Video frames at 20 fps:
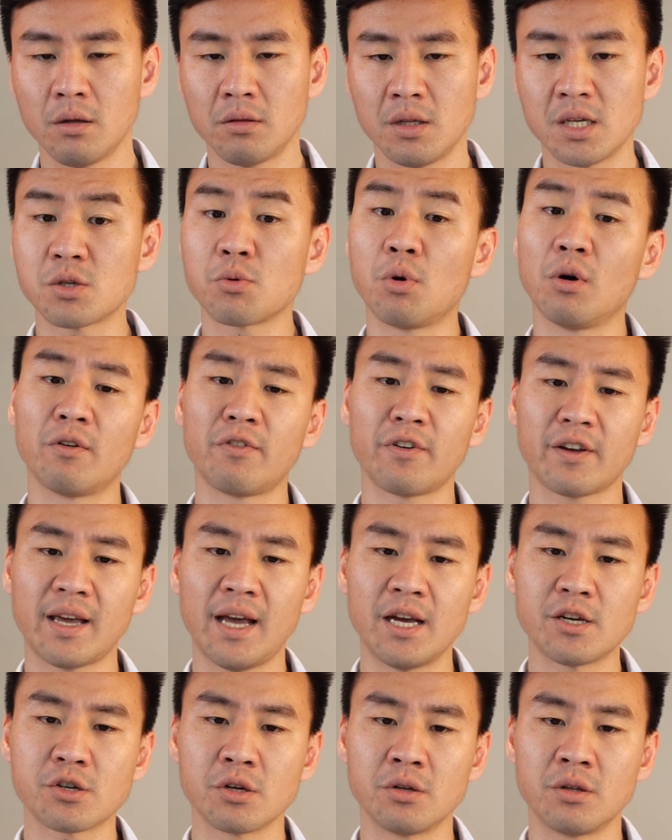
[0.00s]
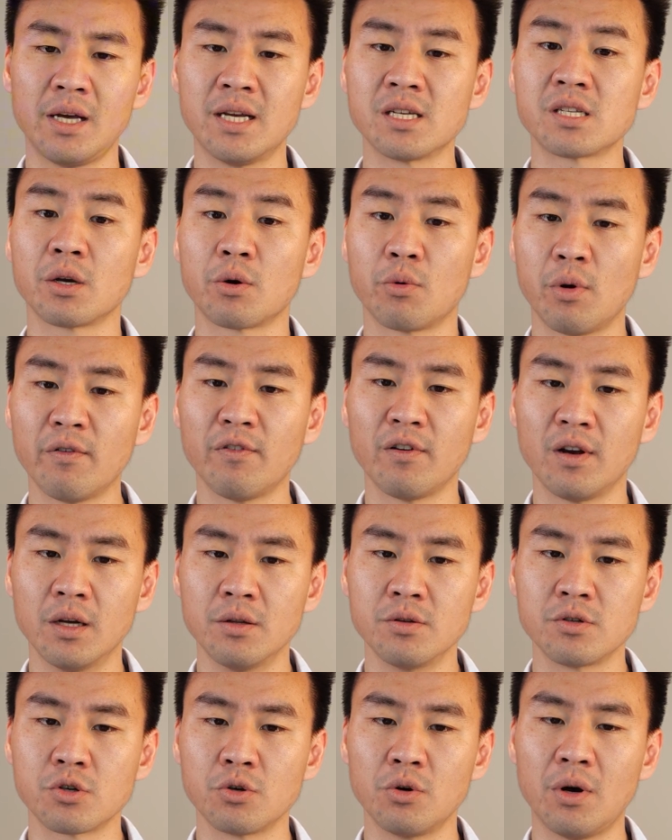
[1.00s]
This qualification is
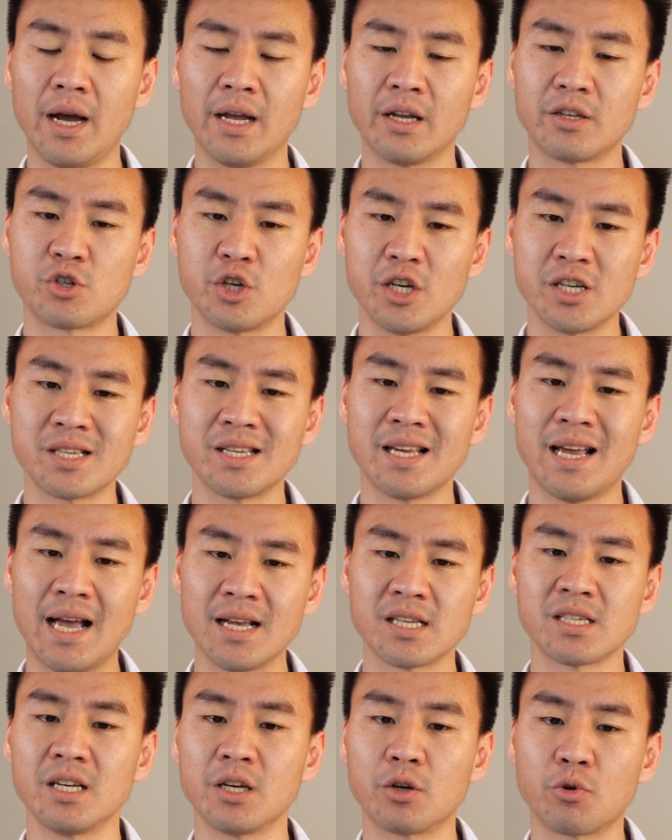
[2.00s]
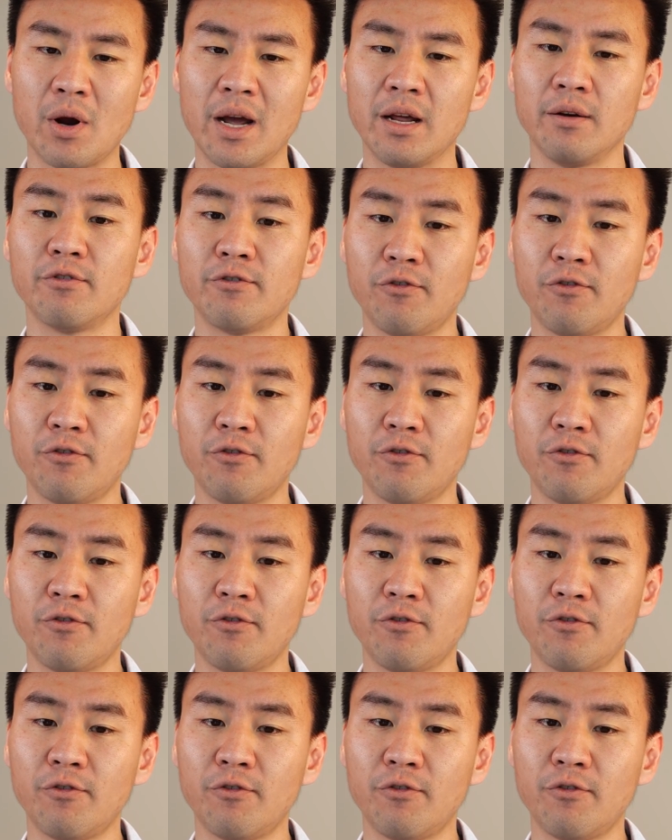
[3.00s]
equivalent to a GCSE Grade